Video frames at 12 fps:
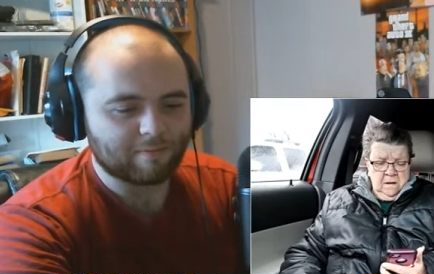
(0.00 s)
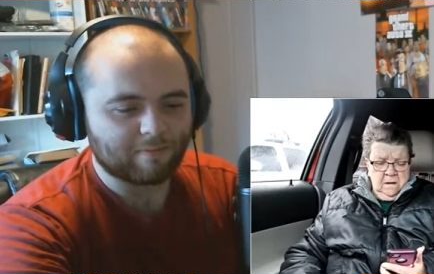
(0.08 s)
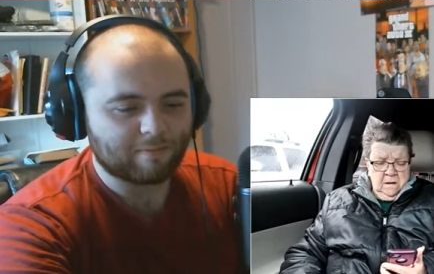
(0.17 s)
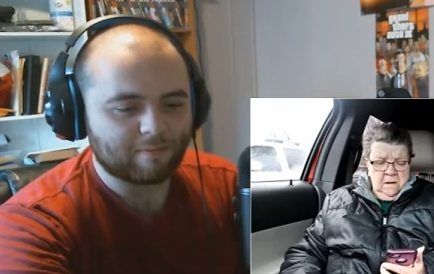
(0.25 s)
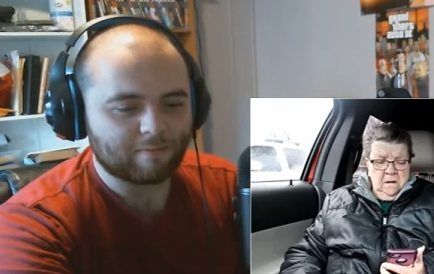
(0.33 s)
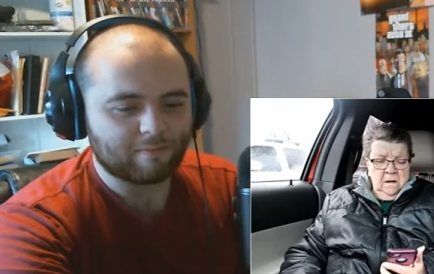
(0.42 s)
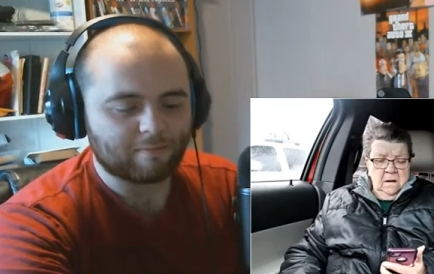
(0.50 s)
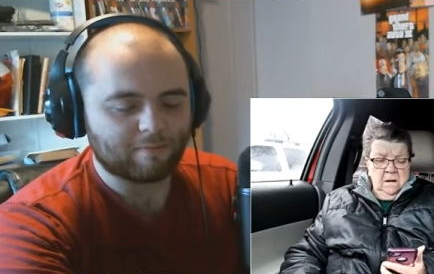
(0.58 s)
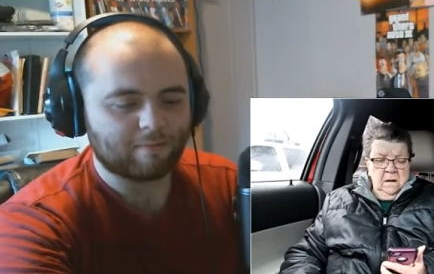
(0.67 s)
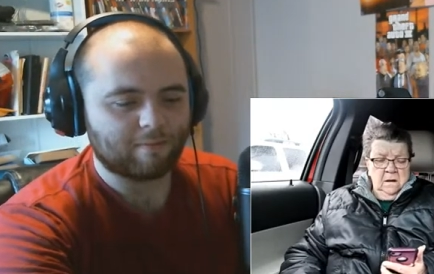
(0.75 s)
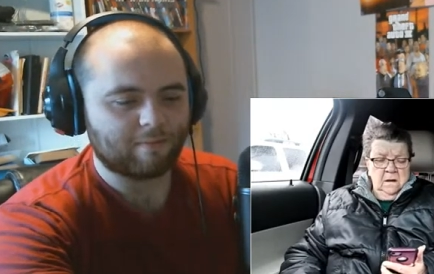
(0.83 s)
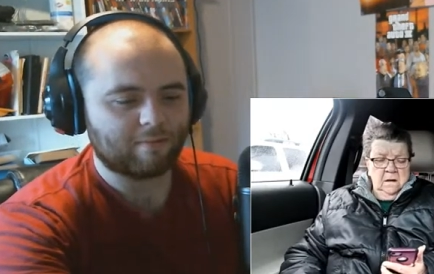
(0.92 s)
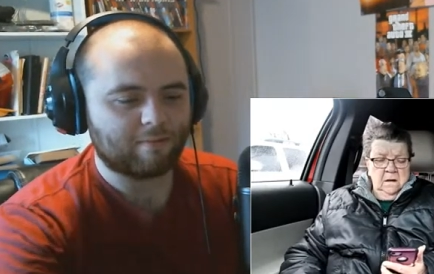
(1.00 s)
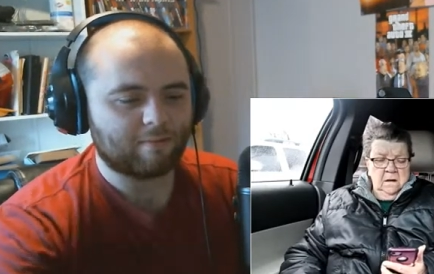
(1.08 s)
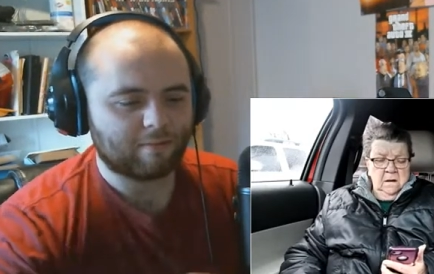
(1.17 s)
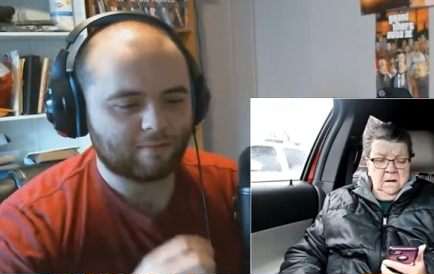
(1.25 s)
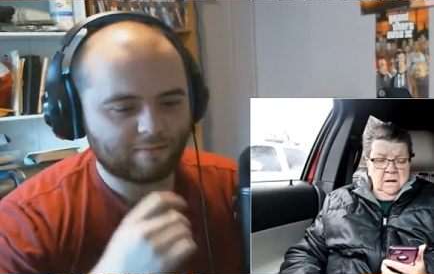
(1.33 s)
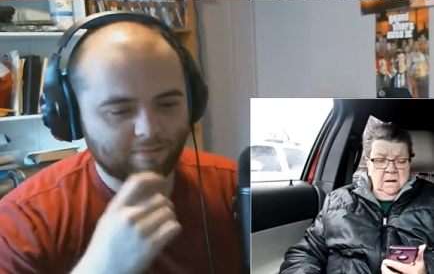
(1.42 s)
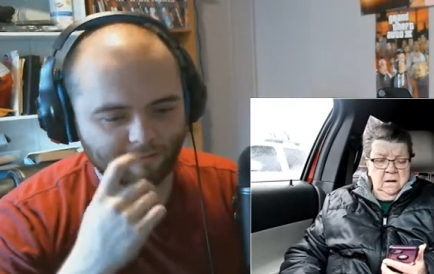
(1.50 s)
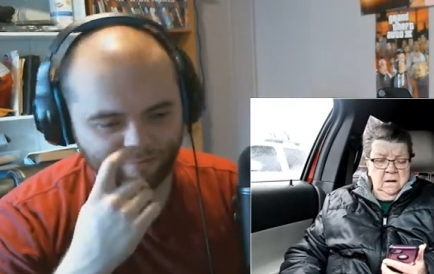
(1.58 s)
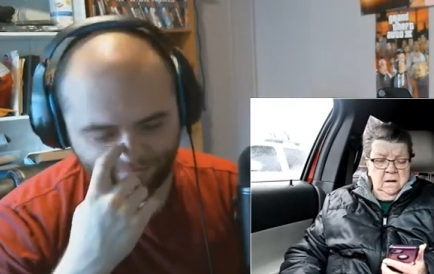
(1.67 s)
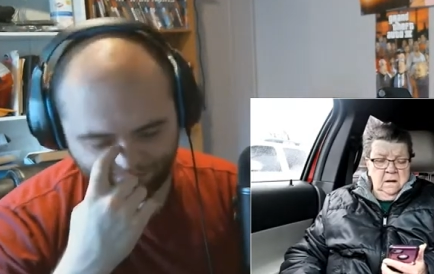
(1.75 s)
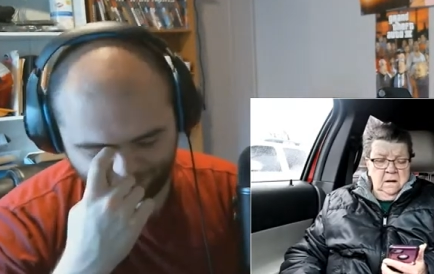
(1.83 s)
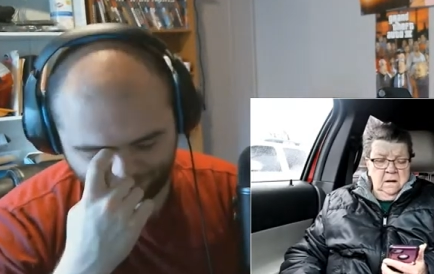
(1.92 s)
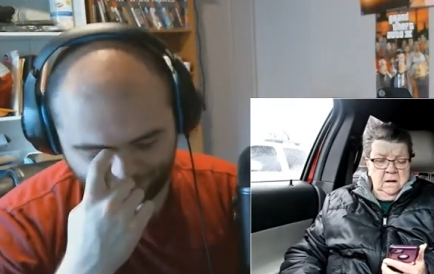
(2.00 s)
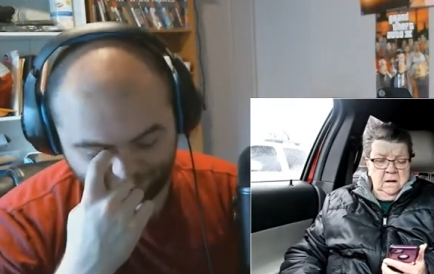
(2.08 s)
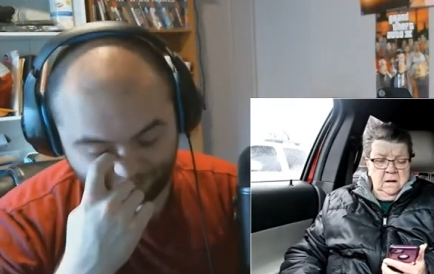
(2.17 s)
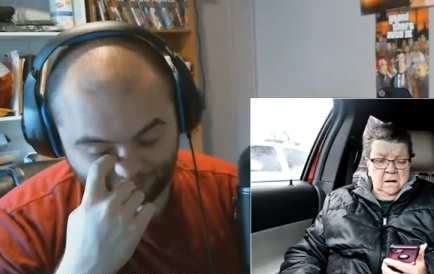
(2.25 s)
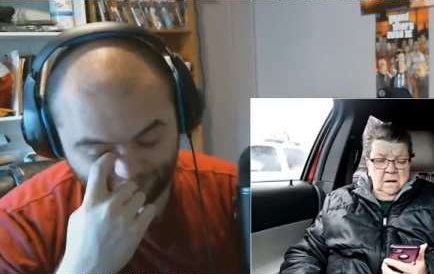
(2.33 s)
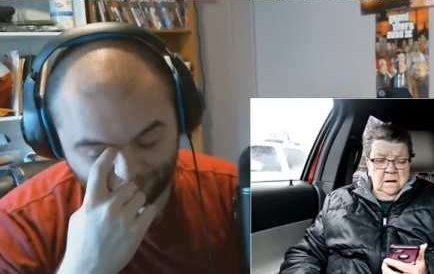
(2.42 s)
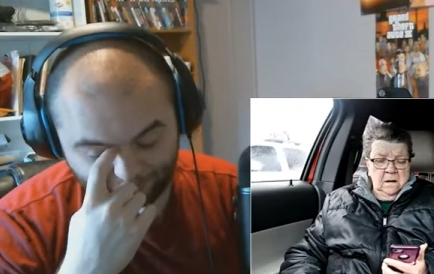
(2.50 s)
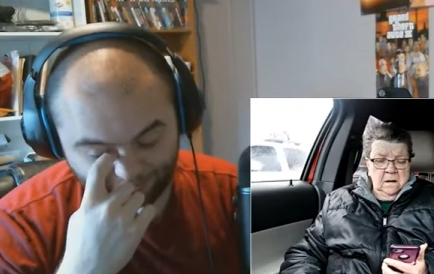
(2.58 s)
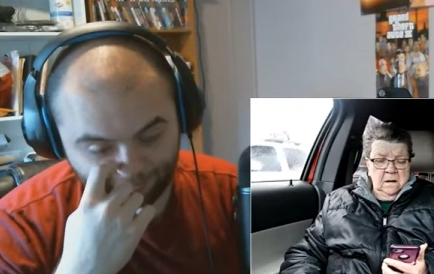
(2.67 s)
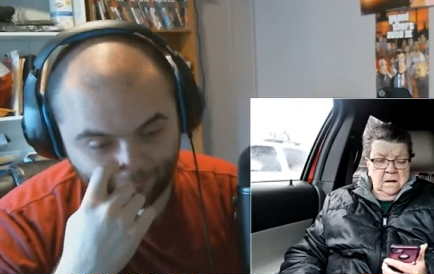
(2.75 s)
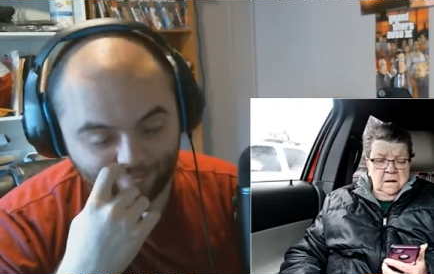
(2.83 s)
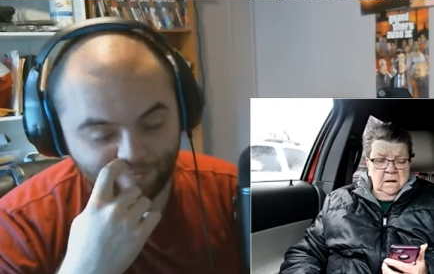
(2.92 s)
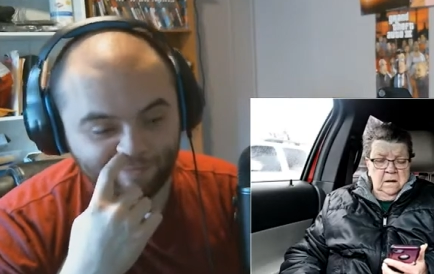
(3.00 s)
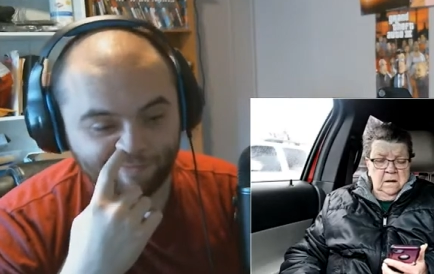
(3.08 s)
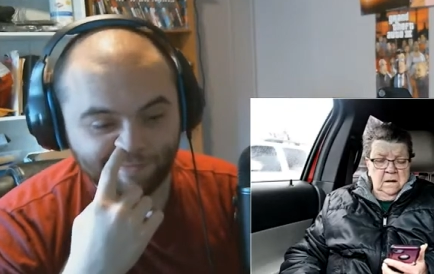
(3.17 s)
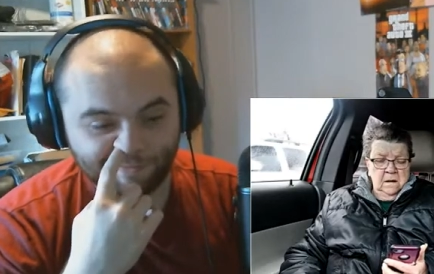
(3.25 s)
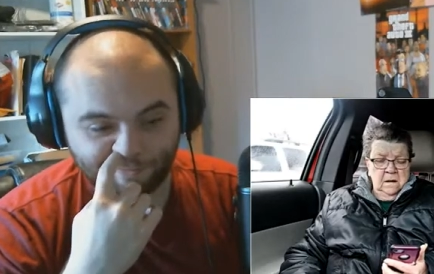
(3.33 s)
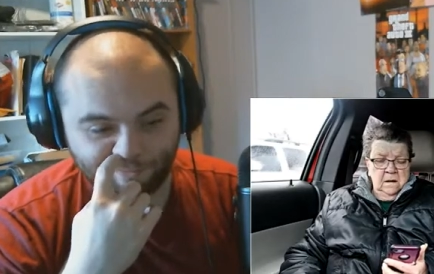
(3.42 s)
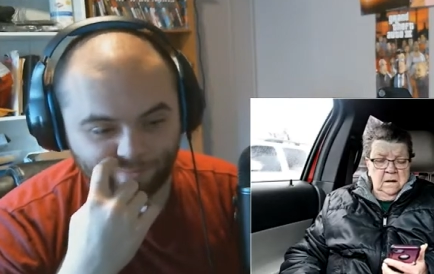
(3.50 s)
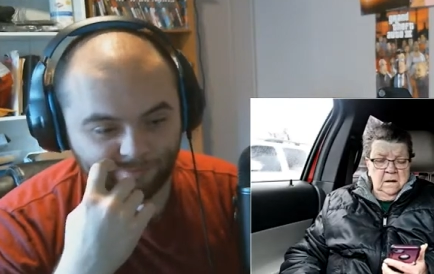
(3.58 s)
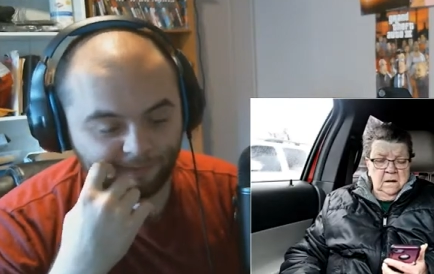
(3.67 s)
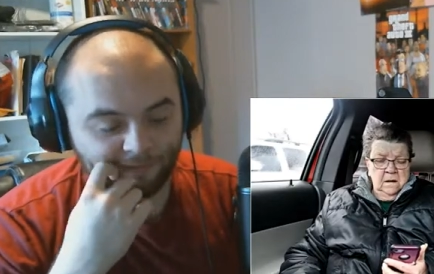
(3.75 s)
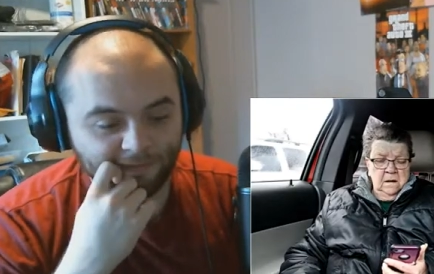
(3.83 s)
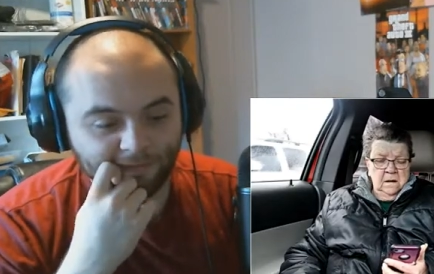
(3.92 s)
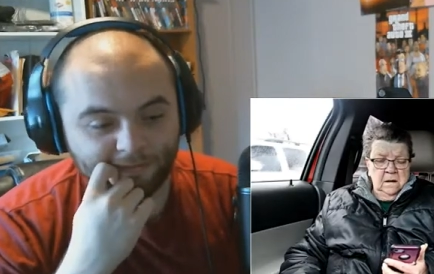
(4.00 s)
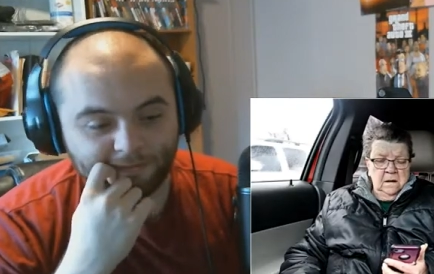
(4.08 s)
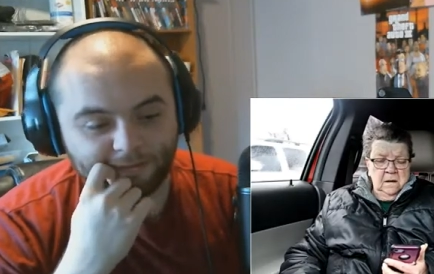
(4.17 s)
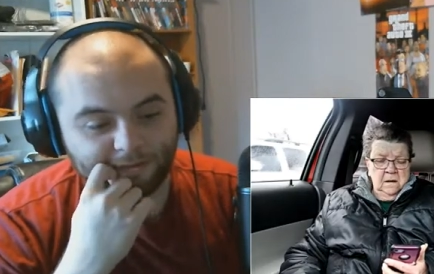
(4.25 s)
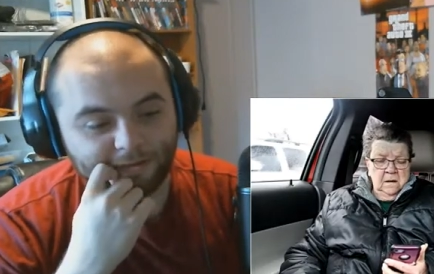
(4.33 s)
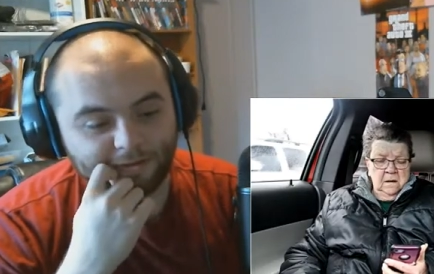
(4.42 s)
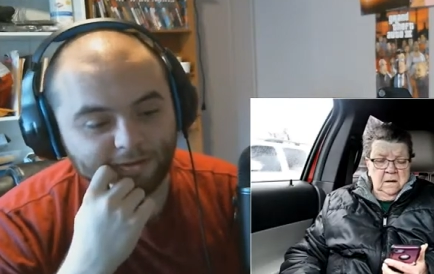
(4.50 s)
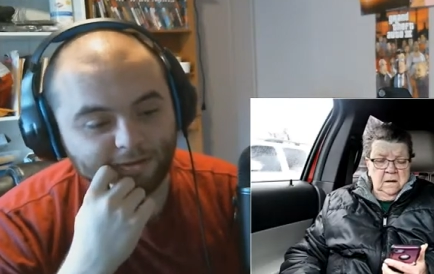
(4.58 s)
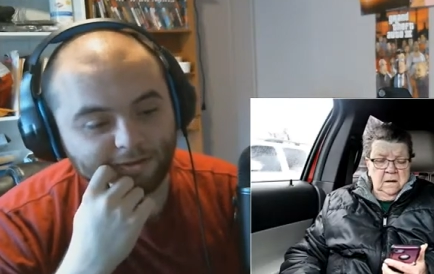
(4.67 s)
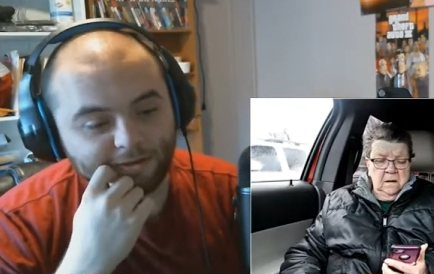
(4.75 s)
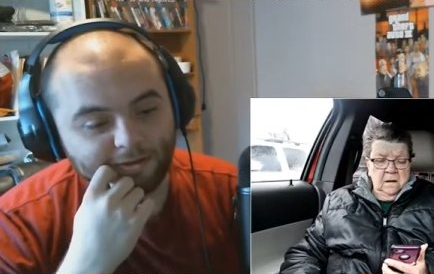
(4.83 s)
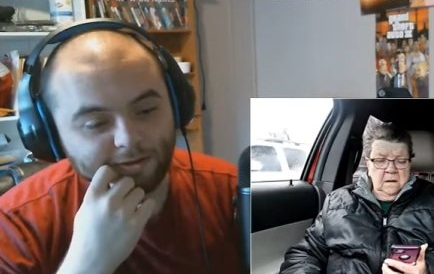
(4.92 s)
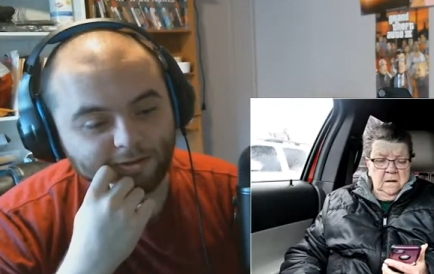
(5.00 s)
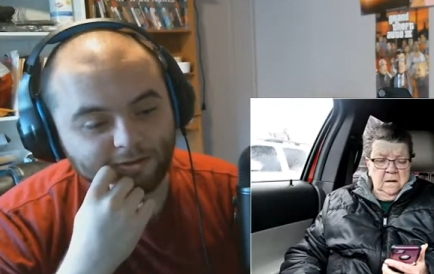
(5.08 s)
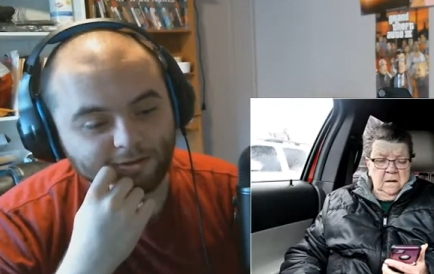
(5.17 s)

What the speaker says: (silence)